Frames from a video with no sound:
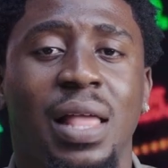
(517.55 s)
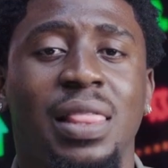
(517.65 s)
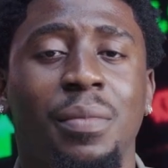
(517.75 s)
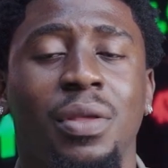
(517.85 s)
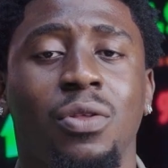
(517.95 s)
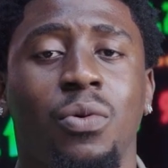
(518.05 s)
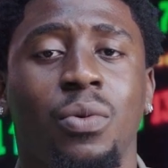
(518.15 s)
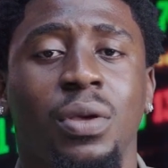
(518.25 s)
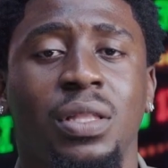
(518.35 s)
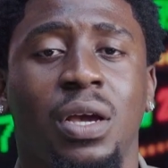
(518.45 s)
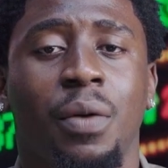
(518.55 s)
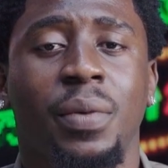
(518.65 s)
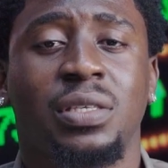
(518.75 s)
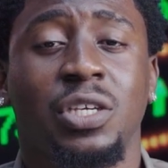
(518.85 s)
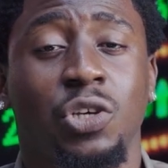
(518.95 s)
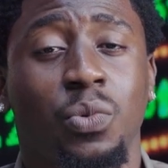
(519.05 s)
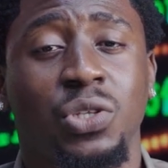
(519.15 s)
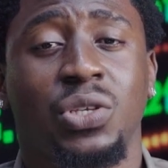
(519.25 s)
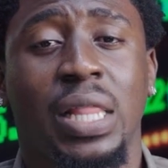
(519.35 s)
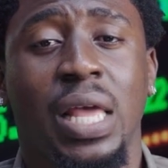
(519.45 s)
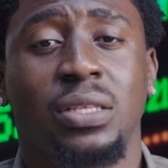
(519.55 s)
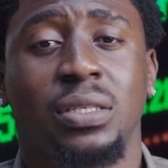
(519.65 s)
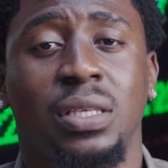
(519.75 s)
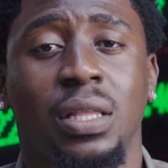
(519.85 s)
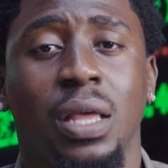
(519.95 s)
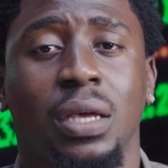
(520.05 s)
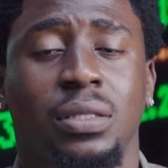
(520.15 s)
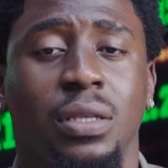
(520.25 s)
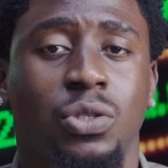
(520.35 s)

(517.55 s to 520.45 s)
and let me know in the comment section what you'd like to see next.